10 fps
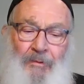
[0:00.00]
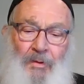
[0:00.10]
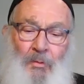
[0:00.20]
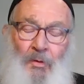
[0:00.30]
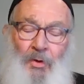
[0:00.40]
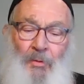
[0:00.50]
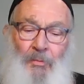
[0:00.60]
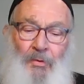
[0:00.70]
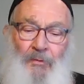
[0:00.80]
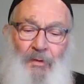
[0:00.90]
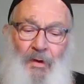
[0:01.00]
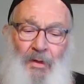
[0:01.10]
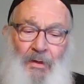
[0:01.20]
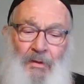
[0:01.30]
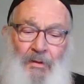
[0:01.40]
and will not move
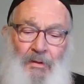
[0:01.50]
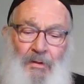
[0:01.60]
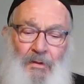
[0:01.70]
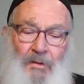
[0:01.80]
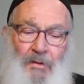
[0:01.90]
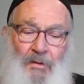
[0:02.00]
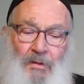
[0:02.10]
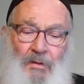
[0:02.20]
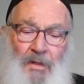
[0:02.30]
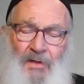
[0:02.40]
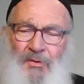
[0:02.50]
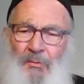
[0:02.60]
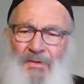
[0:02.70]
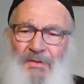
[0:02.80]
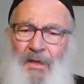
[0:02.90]
on. And it's
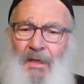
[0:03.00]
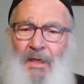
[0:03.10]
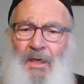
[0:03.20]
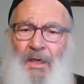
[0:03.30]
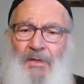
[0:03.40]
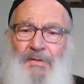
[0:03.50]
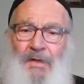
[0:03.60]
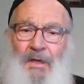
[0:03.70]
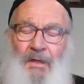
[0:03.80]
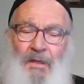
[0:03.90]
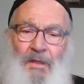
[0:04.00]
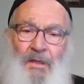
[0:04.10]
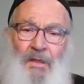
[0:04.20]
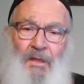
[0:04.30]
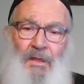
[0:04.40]
almost like a cancer
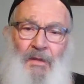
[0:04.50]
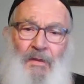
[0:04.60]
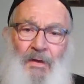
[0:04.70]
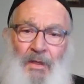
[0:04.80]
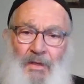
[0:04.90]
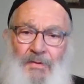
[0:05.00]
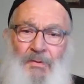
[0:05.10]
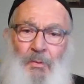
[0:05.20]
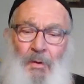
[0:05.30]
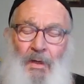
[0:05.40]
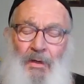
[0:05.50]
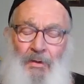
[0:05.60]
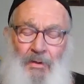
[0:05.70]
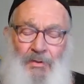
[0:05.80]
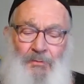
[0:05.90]
that eats away
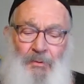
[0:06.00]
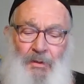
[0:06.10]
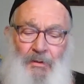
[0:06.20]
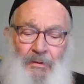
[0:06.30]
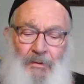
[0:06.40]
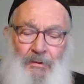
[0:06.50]
at each one.